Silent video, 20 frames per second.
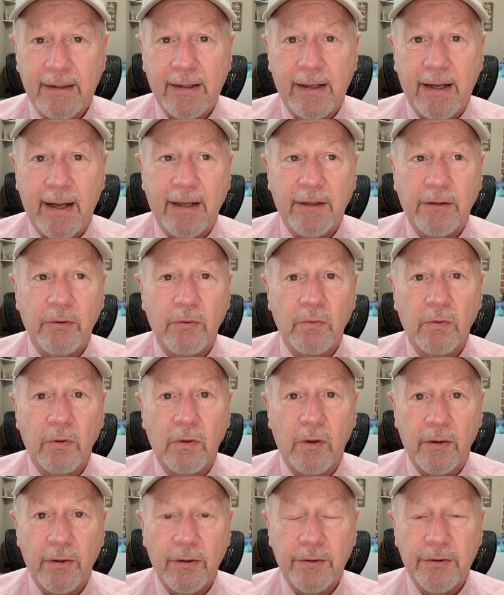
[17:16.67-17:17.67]
and you
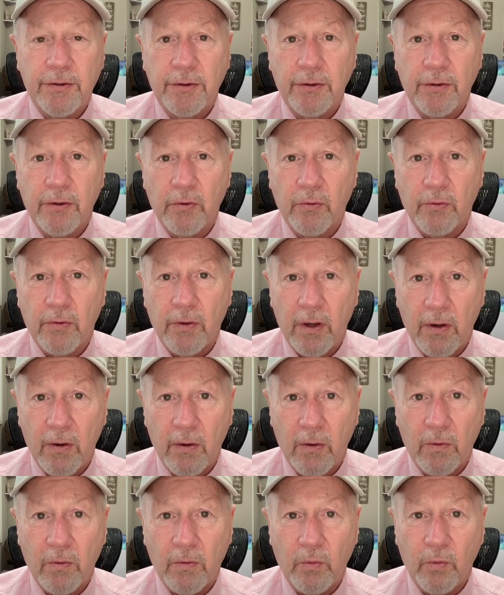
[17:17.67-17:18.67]
learn to
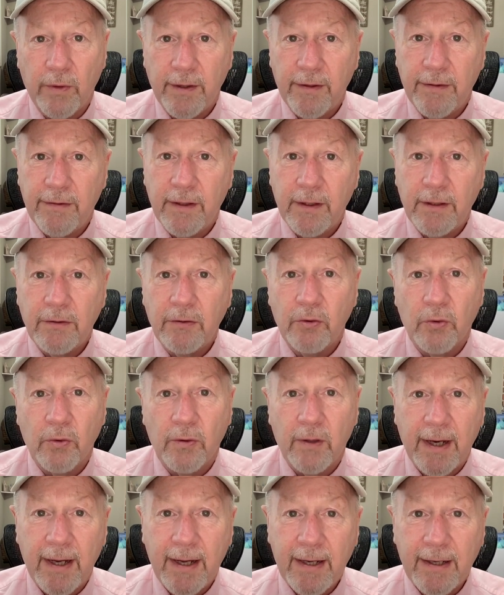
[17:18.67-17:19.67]
grow within
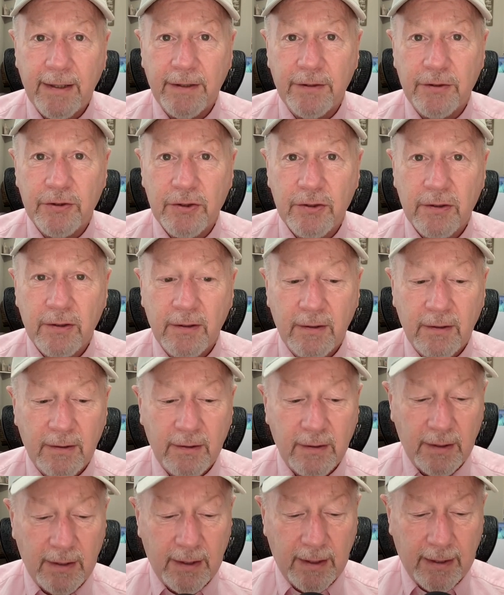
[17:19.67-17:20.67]
your age.
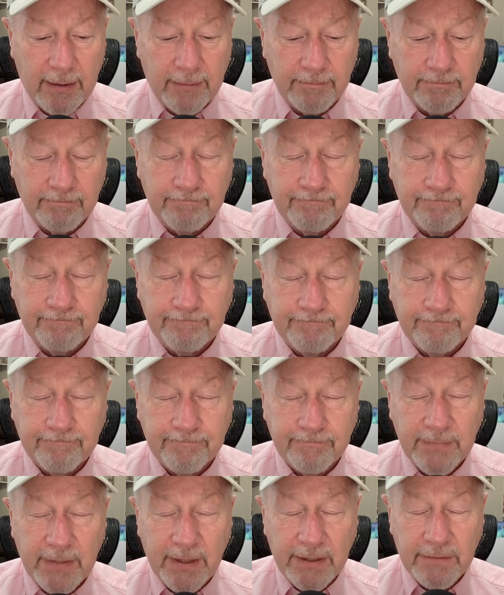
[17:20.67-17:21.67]
Um,
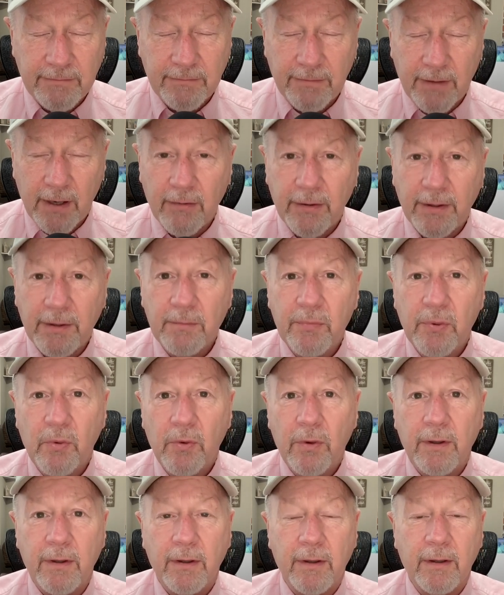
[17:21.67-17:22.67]
it's very
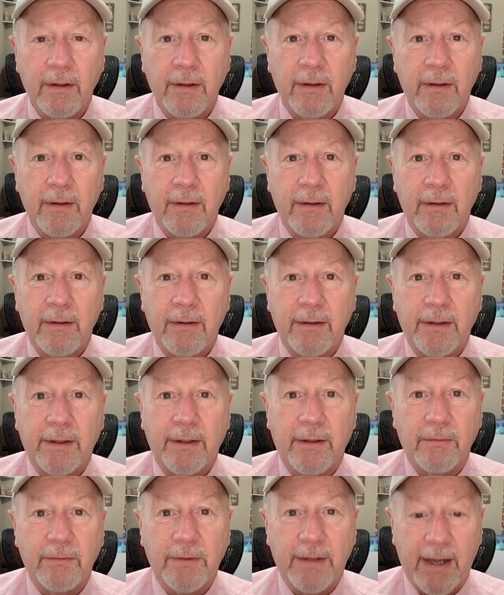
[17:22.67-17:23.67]
important,
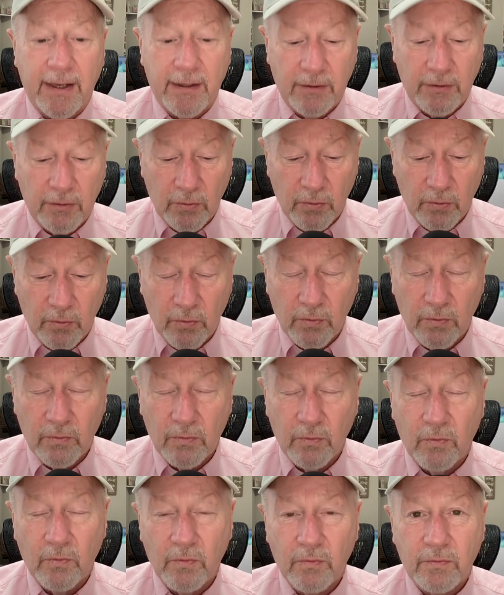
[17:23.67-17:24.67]
that you
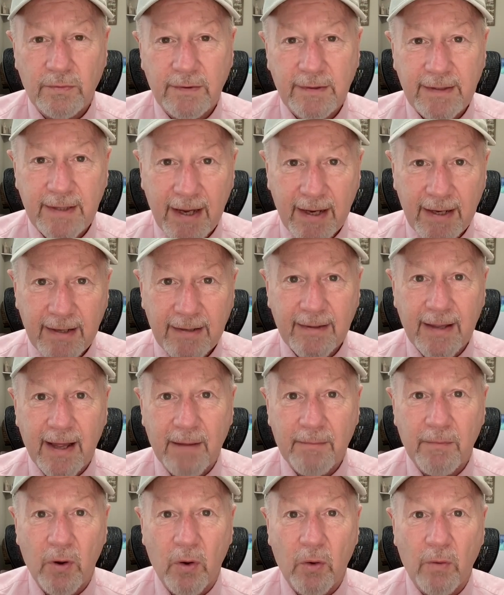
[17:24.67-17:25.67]
take
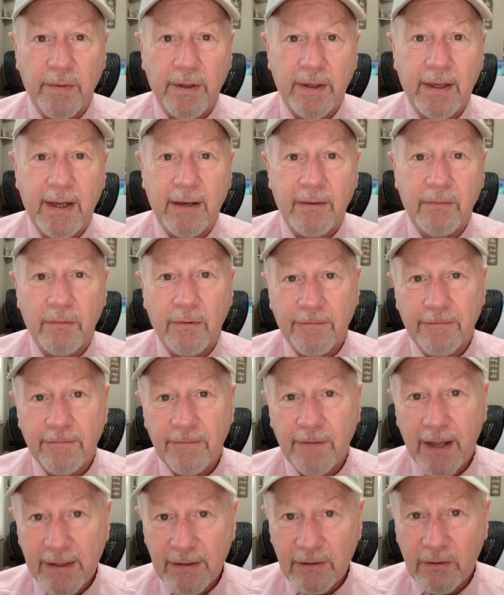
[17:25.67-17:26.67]
that moment and
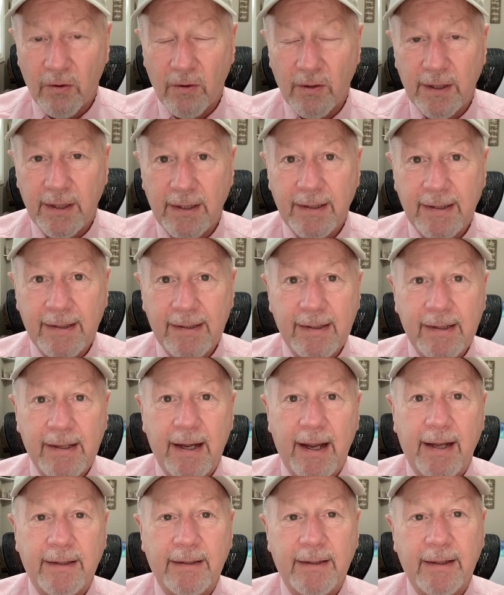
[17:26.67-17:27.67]
reflect on it,
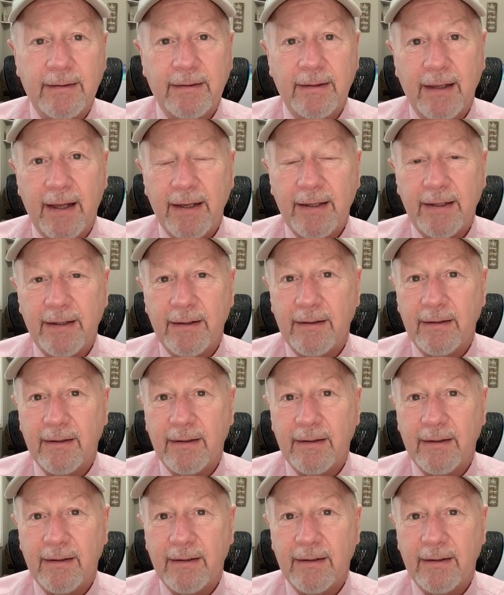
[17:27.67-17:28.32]
and let it.